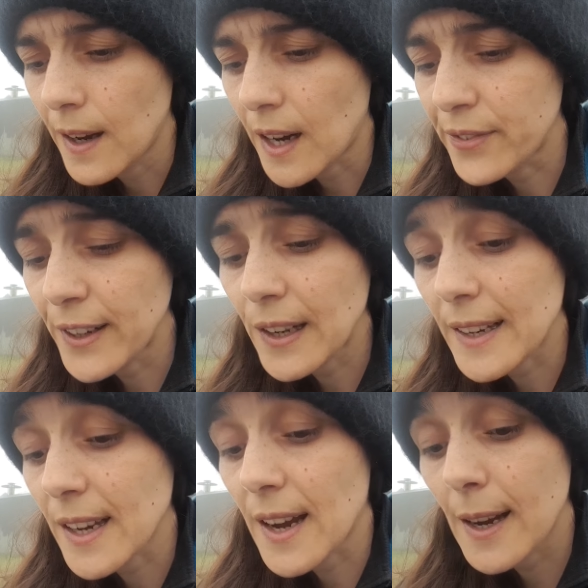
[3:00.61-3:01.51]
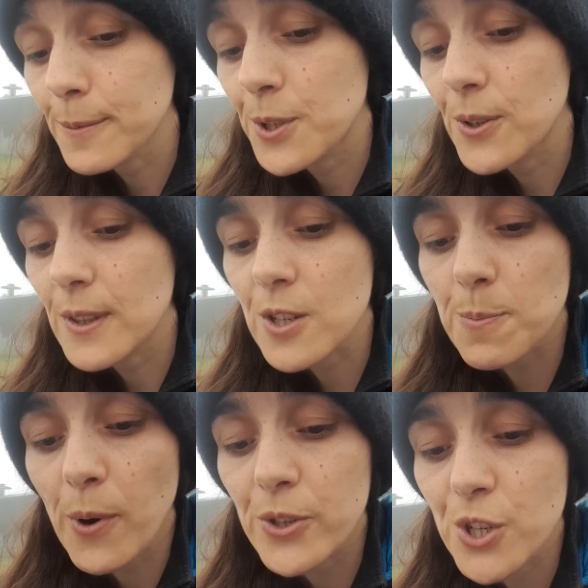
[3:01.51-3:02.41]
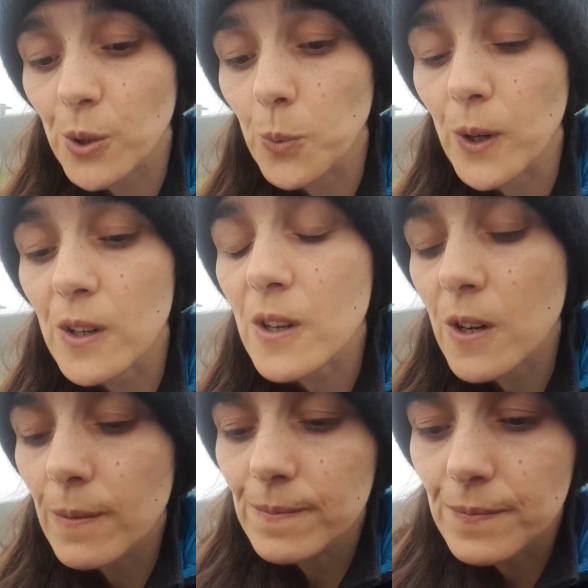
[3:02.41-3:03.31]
I feel like I am doing the spiritual work.